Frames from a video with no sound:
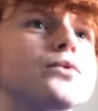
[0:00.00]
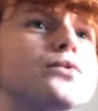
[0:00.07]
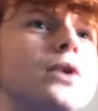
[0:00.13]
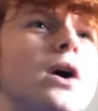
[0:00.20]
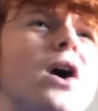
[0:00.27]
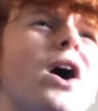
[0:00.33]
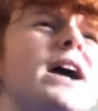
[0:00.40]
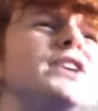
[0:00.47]

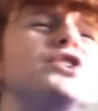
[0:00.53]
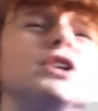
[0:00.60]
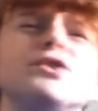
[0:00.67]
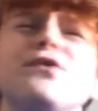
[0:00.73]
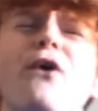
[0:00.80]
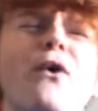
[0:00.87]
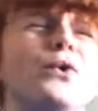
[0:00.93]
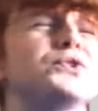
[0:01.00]
Oh, he
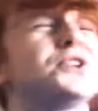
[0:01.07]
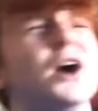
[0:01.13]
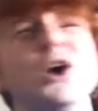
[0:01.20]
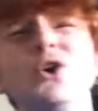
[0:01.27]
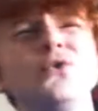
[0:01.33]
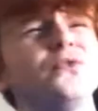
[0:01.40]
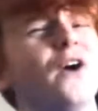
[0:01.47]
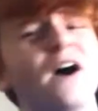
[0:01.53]
just falls
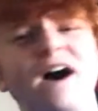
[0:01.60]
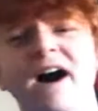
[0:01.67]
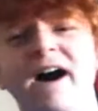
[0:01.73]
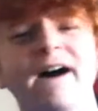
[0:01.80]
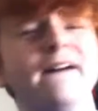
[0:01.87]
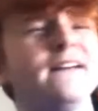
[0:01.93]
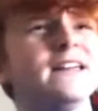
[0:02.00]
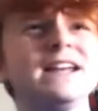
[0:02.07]
over.
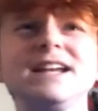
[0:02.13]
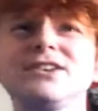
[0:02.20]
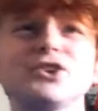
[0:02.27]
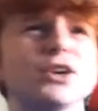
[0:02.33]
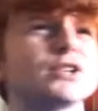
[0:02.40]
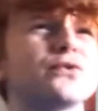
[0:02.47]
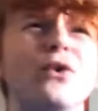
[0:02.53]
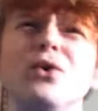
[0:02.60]
He
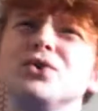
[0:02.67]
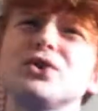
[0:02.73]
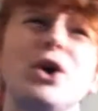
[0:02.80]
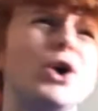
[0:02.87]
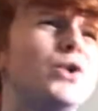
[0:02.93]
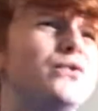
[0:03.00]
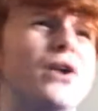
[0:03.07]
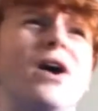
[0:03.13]
just falls
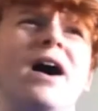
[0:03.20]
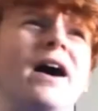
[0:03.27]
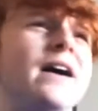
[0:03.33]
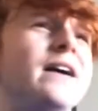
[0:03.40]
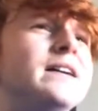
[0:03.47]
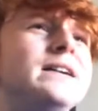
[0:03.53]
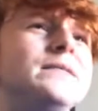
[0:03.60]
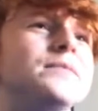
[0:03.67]
over.
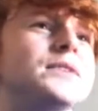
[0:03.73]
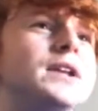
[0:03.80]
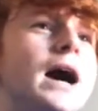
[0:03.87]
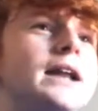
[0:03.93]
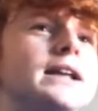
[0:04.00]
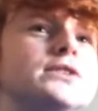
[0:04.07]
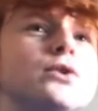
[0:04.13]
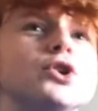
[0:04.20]

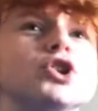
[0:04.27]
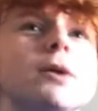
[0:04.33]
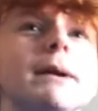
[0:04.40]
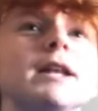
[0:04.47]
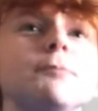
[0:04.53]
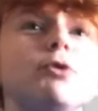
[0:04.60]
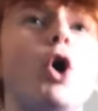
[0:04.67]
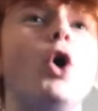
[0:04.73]
And it's on the shot by
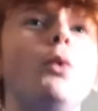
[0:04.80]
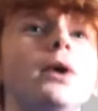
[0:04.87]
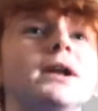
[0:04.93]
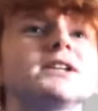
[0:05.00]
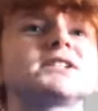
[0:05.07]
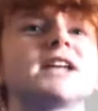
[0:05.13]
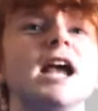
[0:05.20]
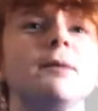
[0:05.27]
the ball. What a
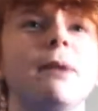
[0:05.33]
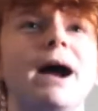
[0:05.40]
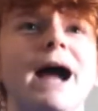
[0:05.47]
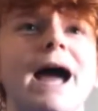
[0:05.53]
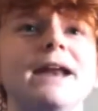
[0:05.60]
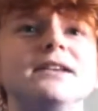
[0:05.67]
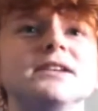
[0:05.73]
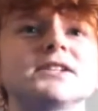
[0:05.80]
save by
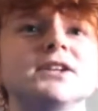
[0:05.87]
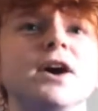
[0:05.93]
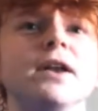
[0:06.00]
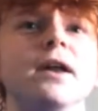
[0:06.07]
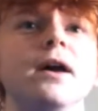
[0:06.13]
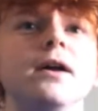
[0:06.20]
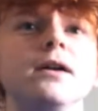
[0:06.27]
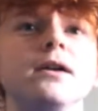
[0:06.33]
Henderson.
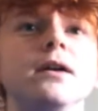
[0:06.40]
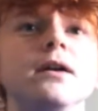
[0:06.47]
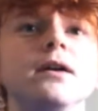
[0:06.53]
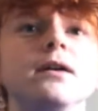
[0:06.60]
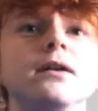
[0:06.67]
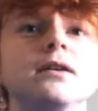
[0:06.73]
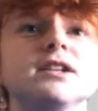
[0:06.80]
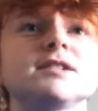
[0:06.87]

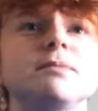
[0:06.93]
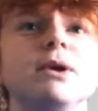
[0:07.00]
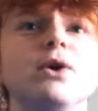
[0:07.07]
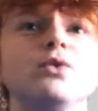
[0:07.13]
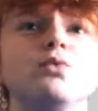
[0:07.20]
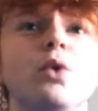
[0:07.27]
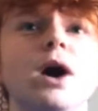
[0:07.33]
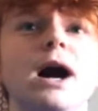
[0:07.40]
Spilled
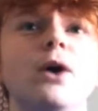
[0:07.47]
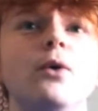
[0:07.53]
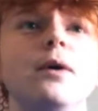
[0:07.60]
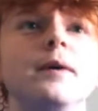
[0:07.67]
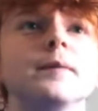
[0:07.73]
well.